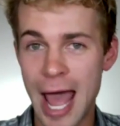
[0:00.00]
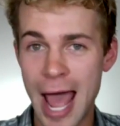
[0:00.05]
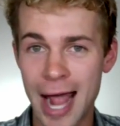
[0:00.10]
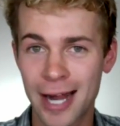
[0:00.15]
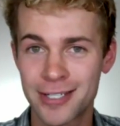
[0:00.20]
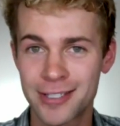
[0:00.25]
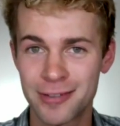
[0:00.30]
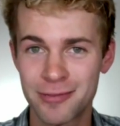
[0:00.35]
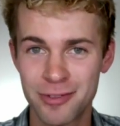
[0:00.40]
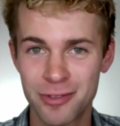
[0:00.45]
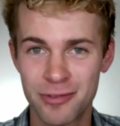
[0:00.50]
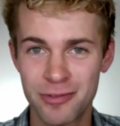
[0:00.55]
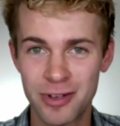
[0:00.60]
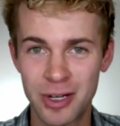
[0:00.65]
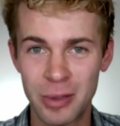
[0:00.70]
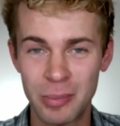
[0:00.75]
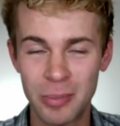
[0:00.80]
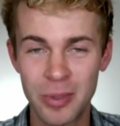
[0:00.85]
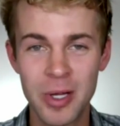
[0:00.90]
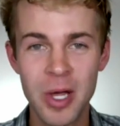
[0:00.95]
act of the
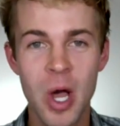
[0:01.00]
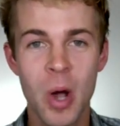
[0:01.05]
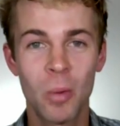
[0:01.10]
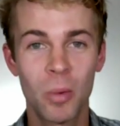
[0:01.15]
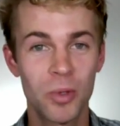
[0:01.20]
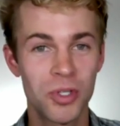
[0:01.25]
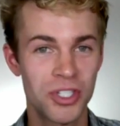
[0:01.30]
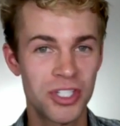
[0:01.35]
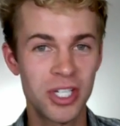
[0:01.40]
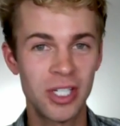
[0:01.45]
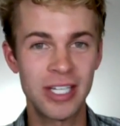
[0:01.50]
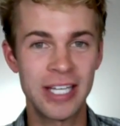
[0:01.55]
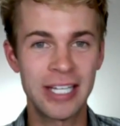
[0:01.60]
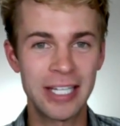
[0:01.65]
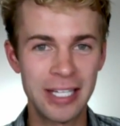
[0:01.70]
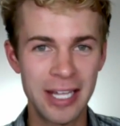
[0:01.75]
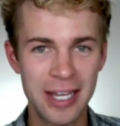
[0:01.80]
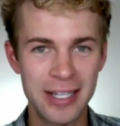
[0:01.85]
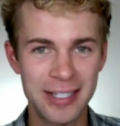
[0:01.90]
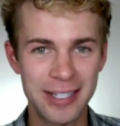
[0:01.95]
film, where we're still
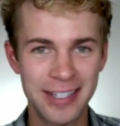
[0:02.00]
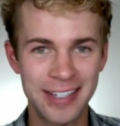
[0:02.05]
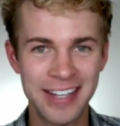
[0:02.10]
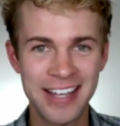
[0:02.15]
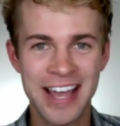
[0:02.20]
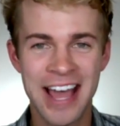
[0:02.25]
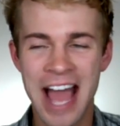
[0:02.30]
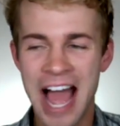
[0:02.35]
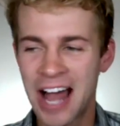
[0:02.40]
in London.